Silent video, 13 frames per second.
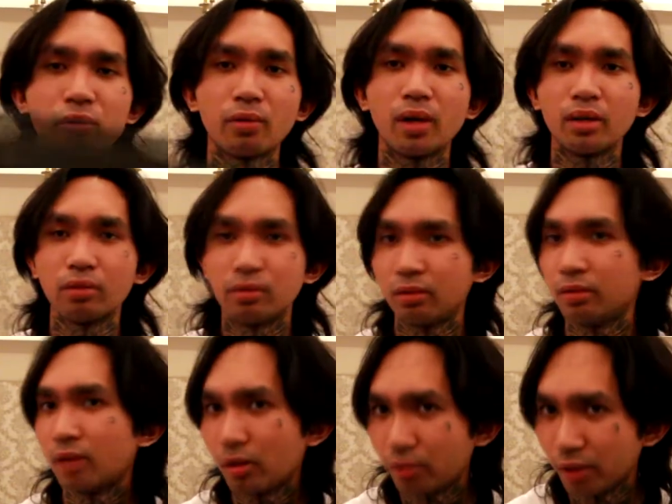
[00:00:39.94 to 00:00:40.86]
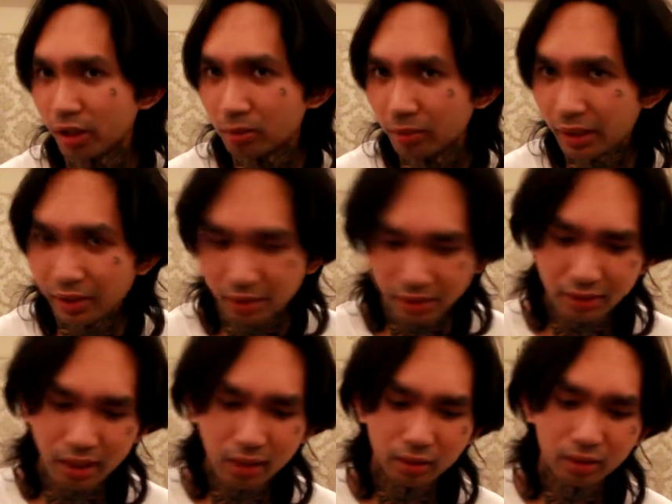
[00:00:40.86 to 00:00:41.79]
so I don't know how to explain it
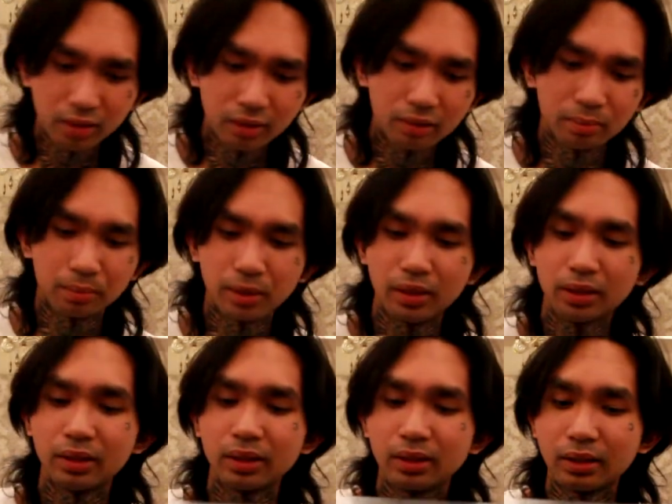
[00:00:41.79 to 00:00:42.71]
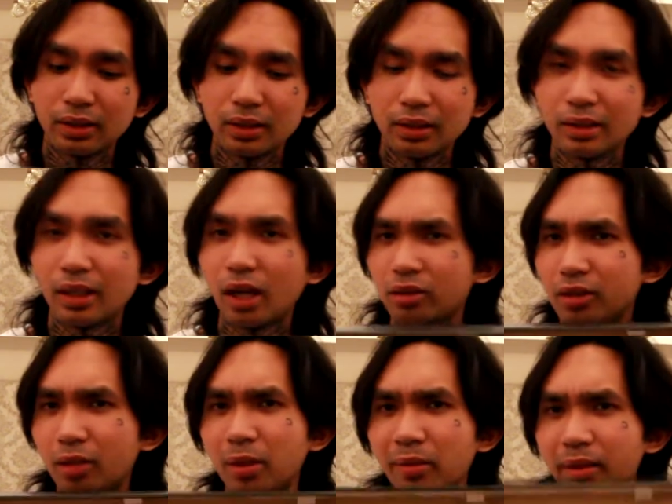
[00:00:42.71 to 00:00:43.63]
exactly, but I'll
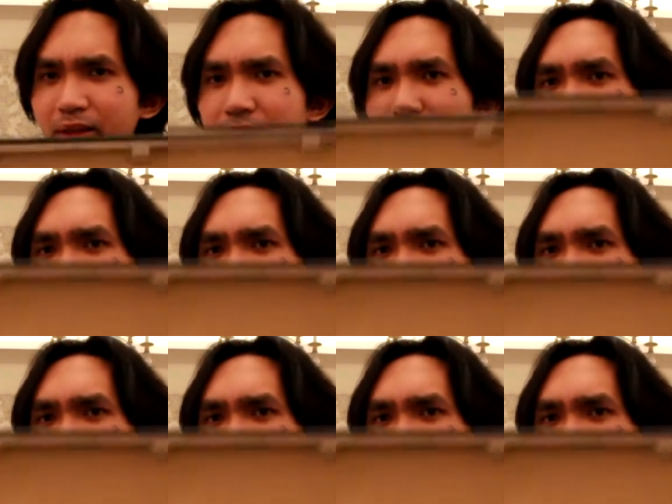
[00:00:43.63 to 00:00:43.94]
try my best.